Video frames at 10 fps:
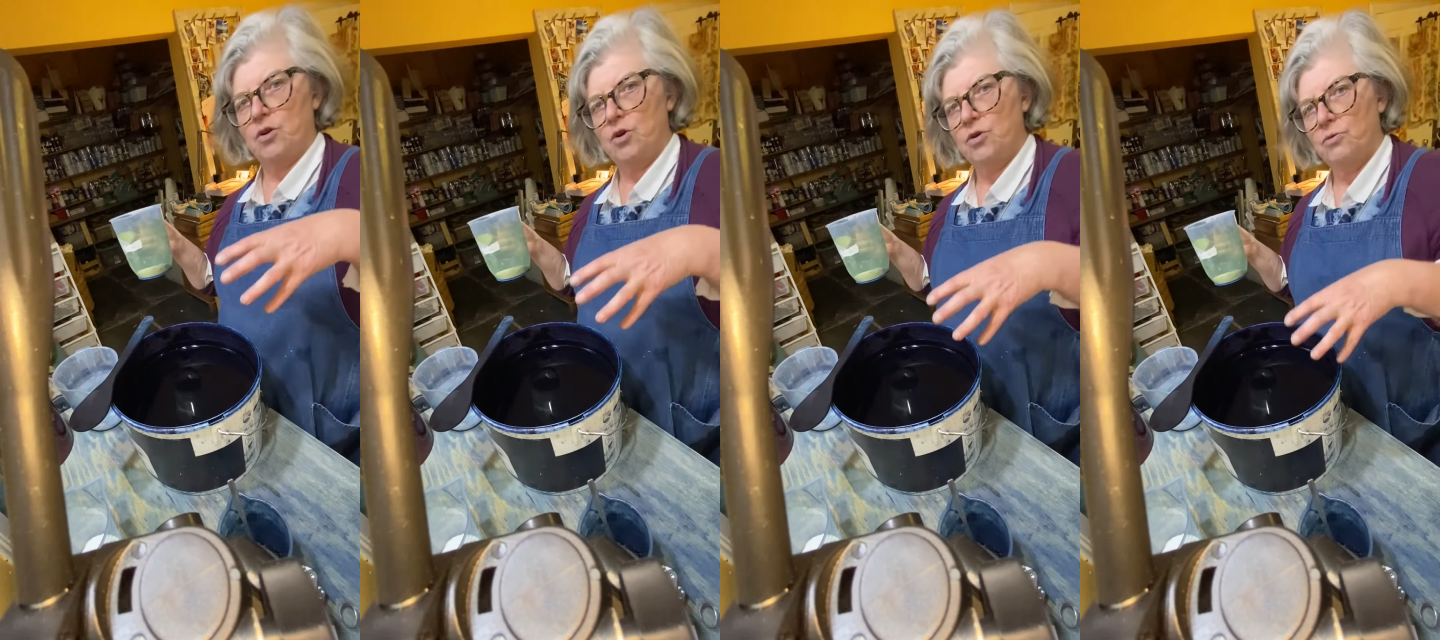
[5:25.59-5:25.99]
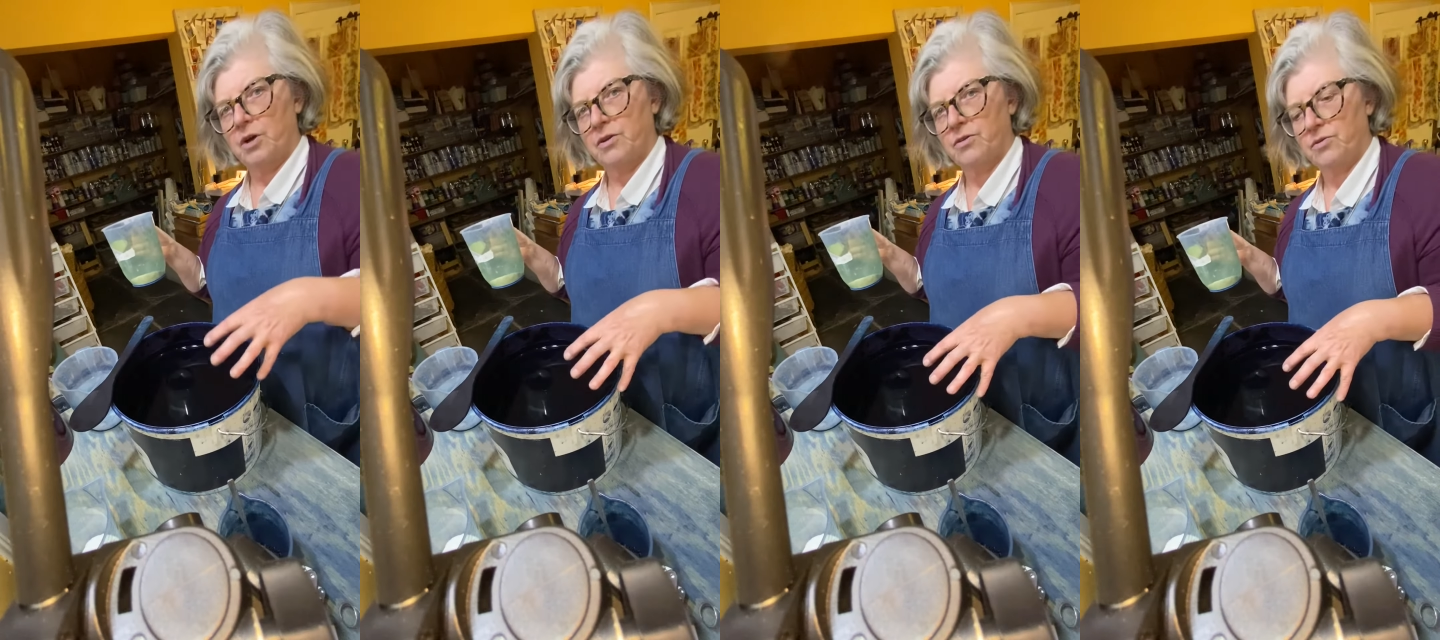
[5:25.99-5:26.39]

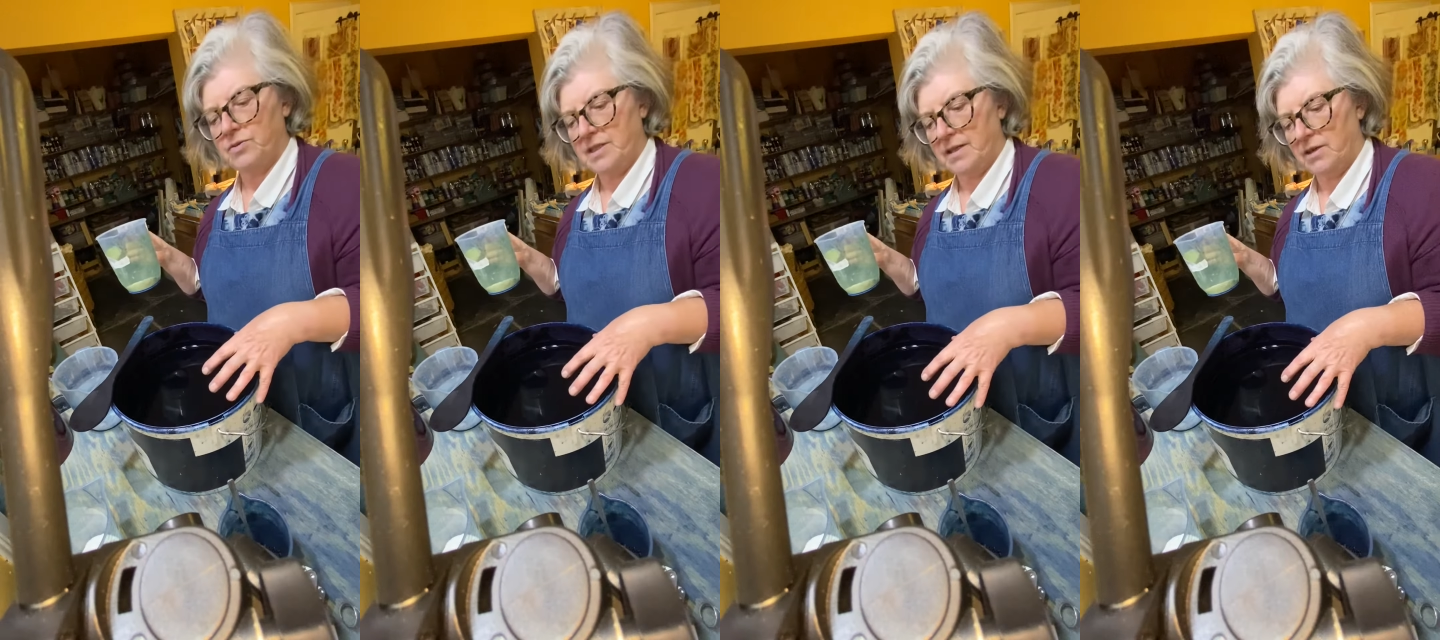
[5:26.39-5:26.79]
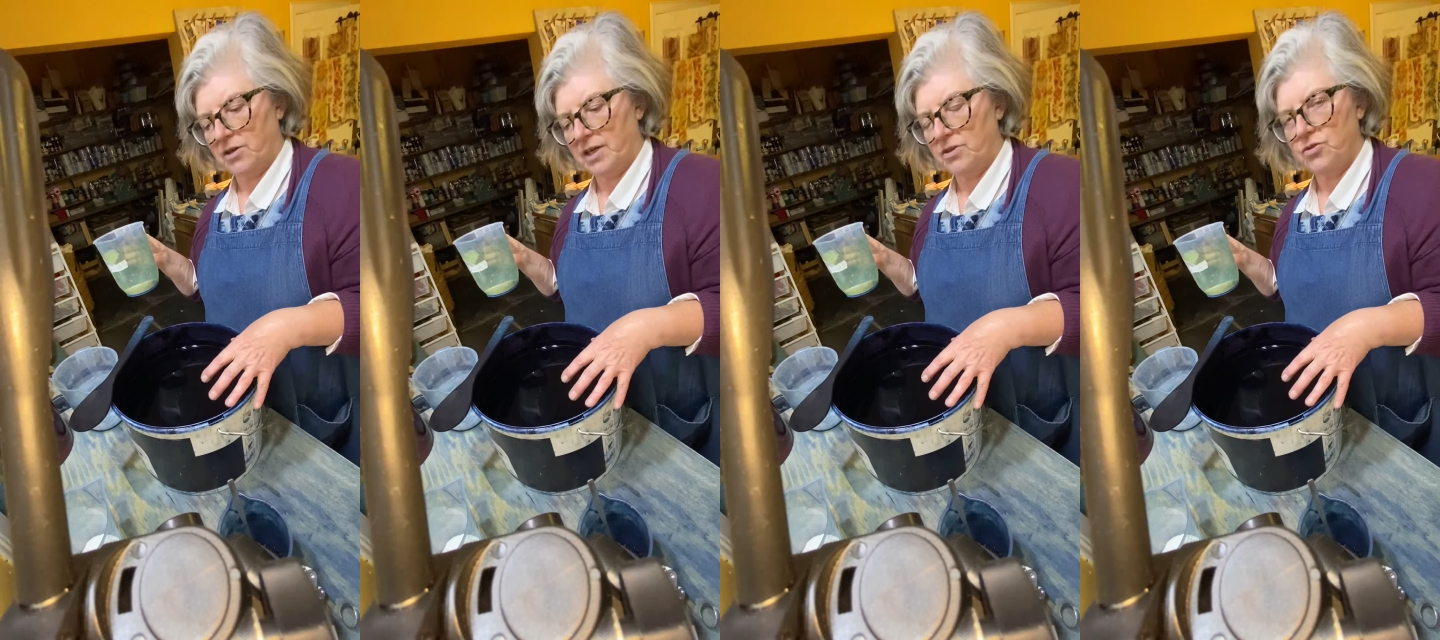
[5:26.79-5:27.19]
lower the
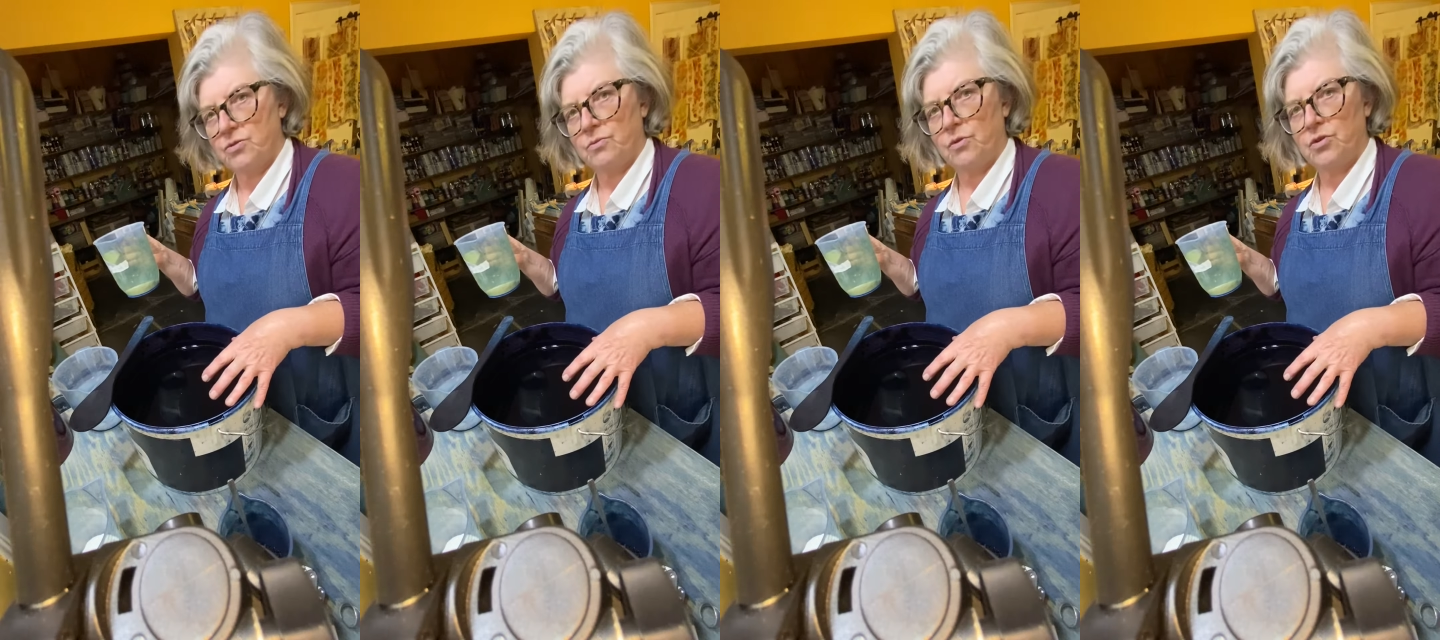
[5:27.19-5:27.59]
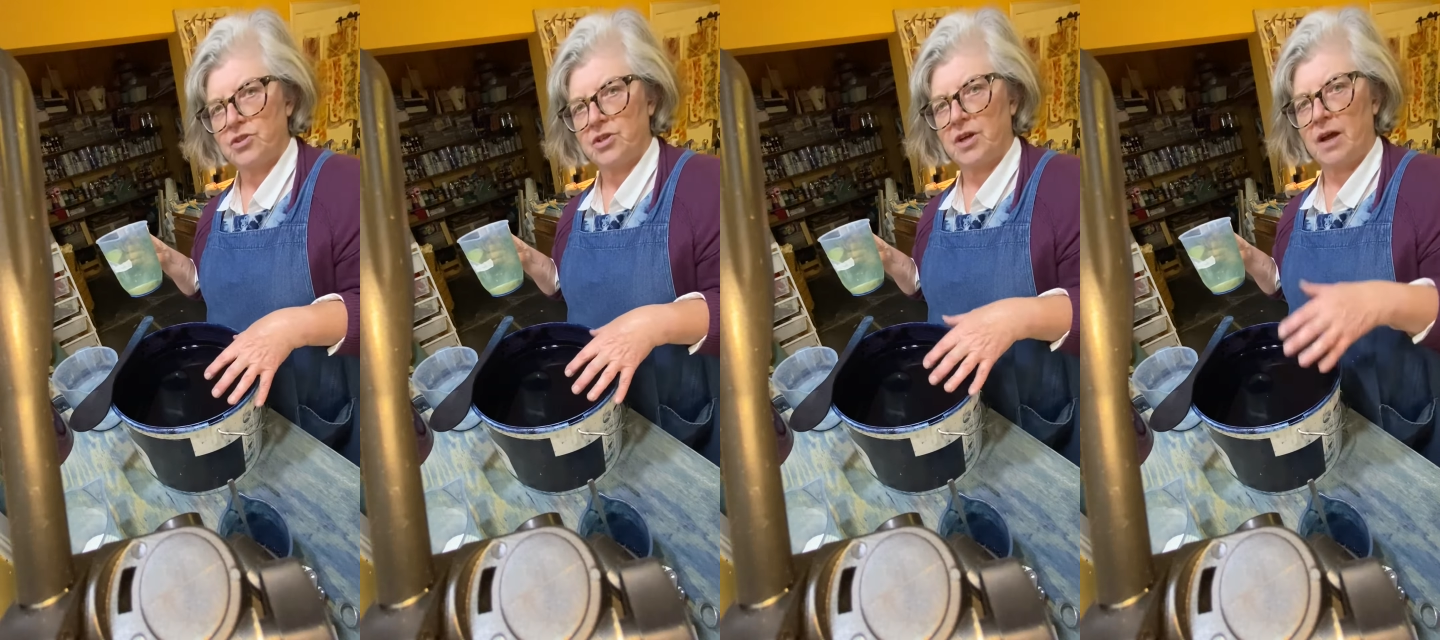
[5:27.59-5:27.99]
container into the water.